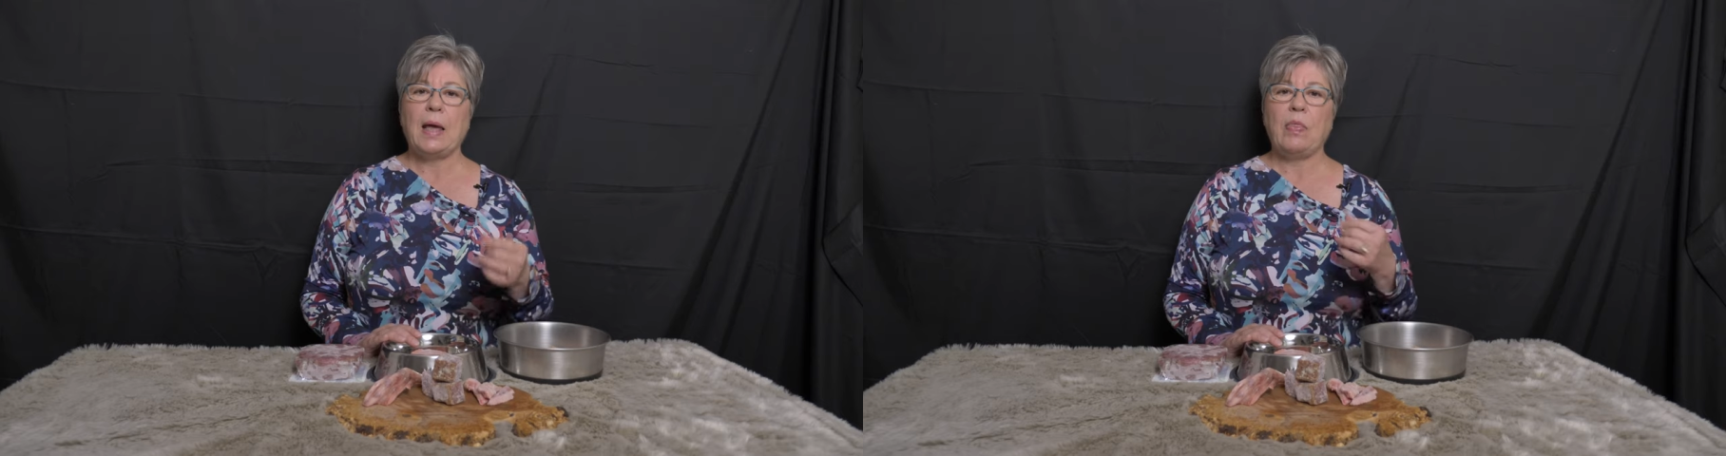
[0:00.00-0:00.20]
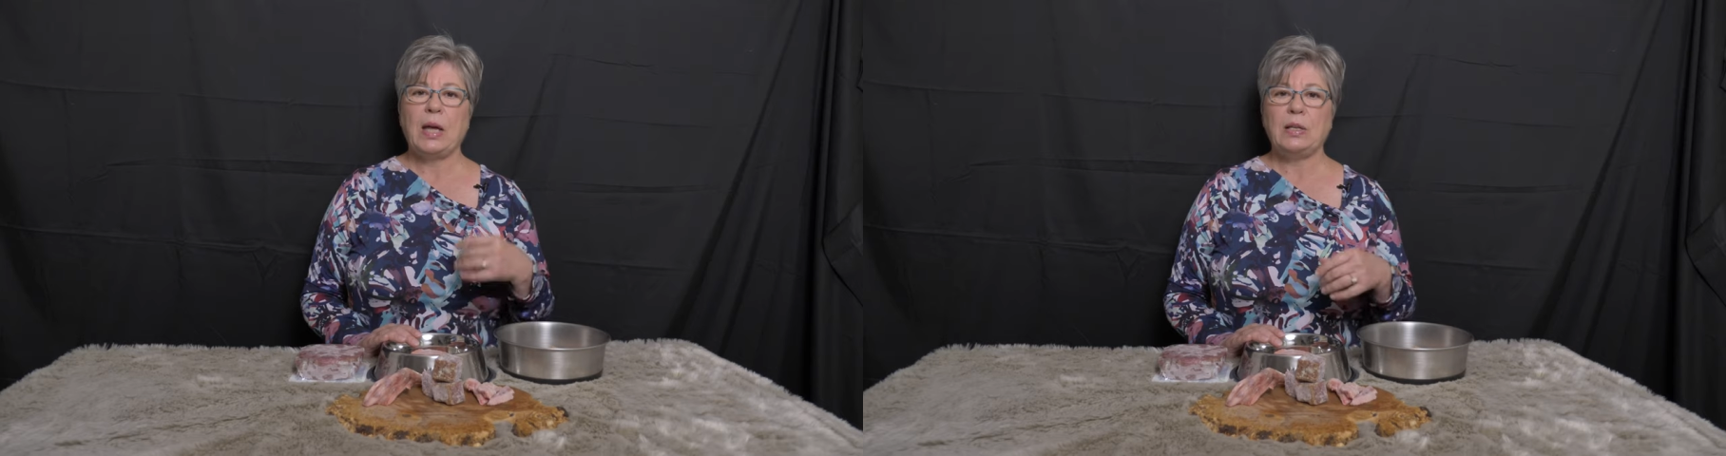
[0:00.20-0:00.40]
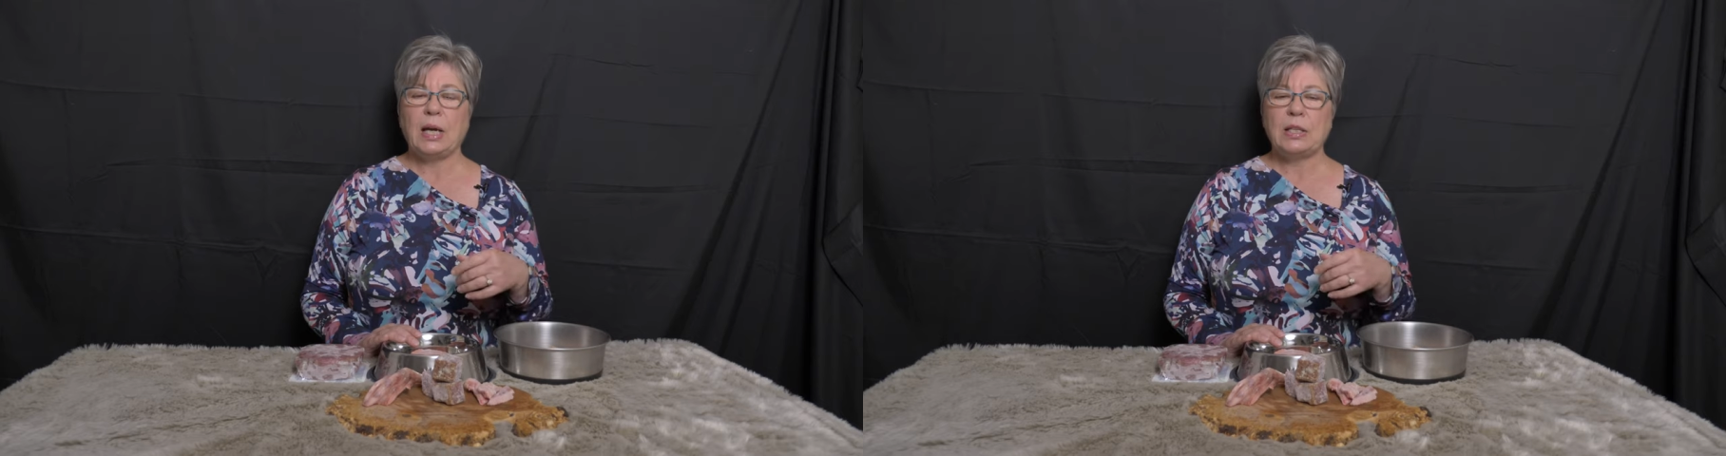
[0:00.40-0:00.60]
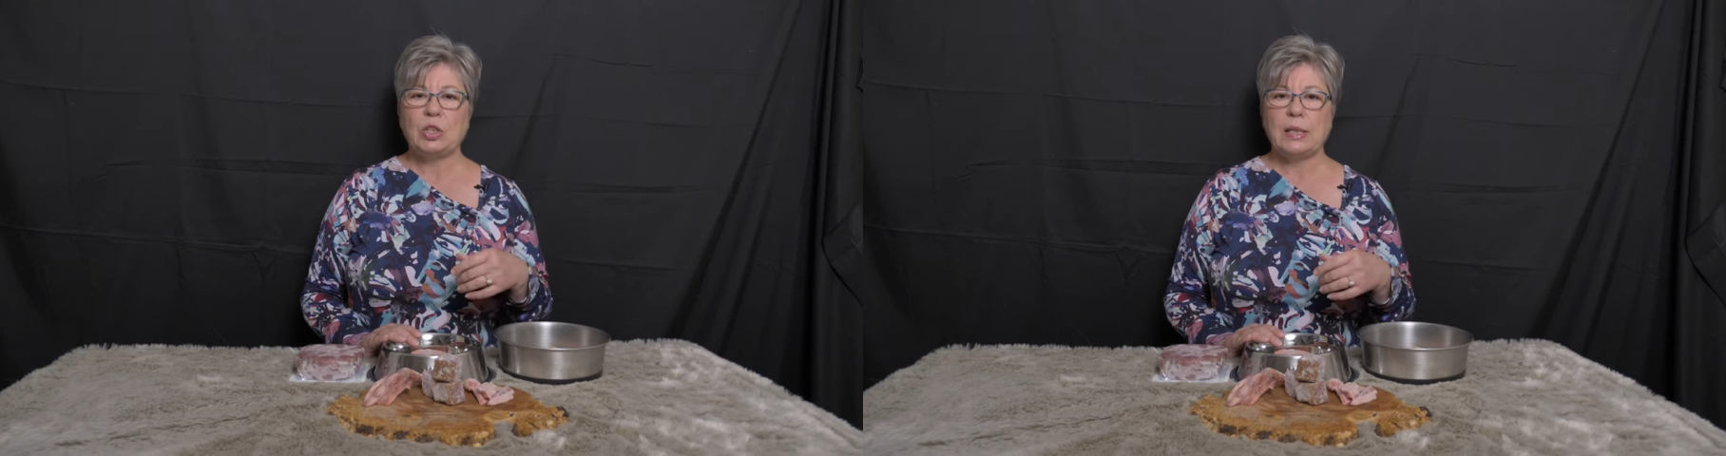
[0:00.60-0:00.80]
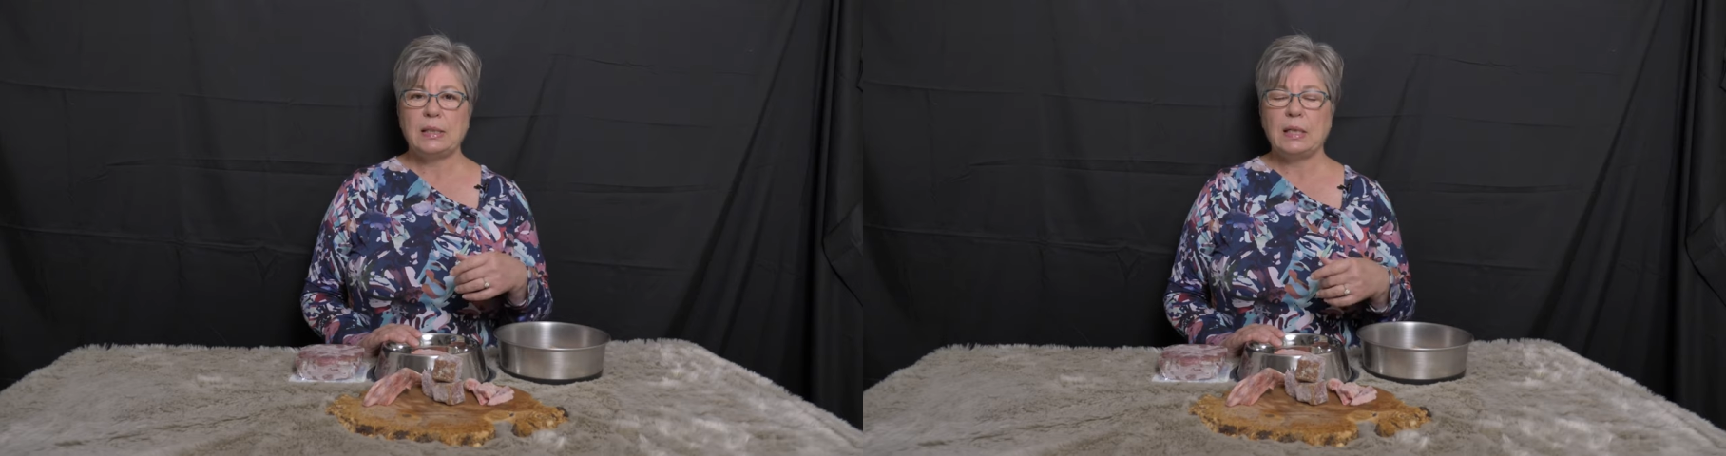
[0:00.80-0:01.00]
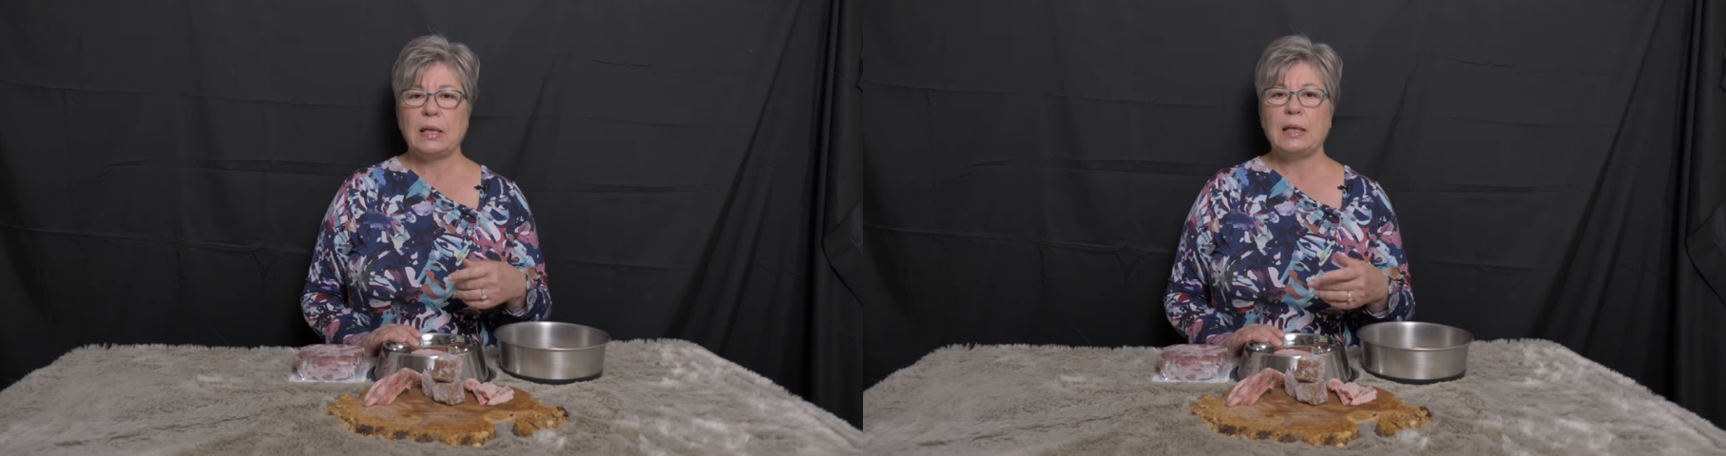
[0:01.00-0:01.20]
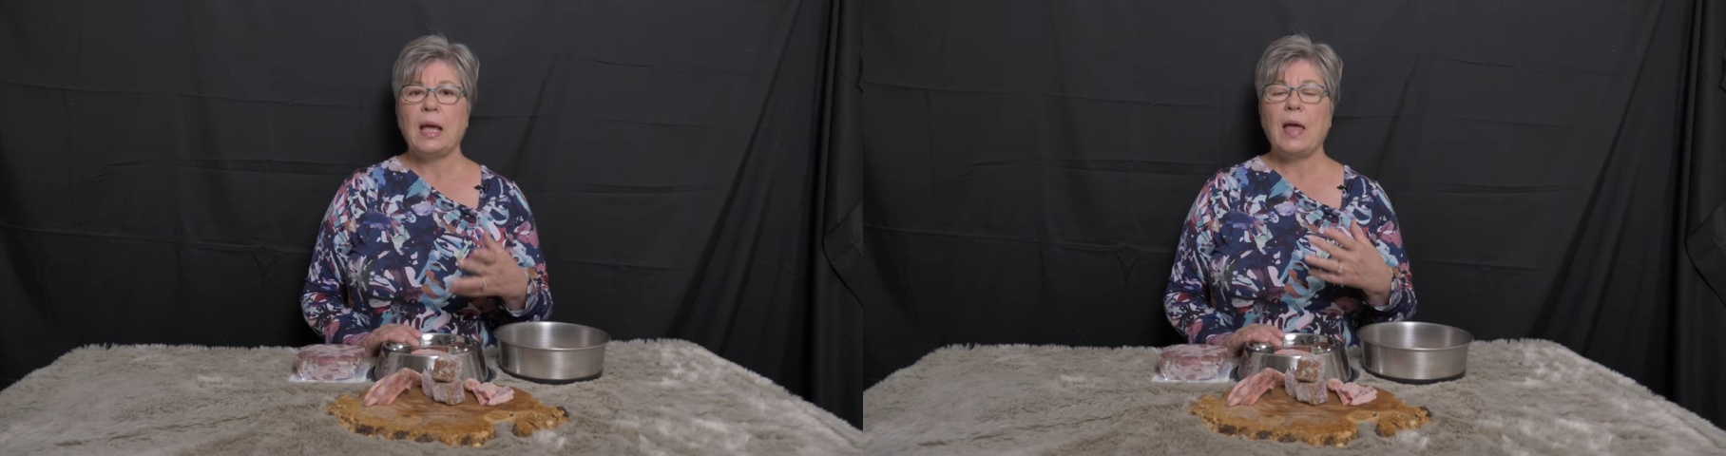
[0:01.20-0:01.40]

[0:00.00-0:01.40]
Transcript: and then digested,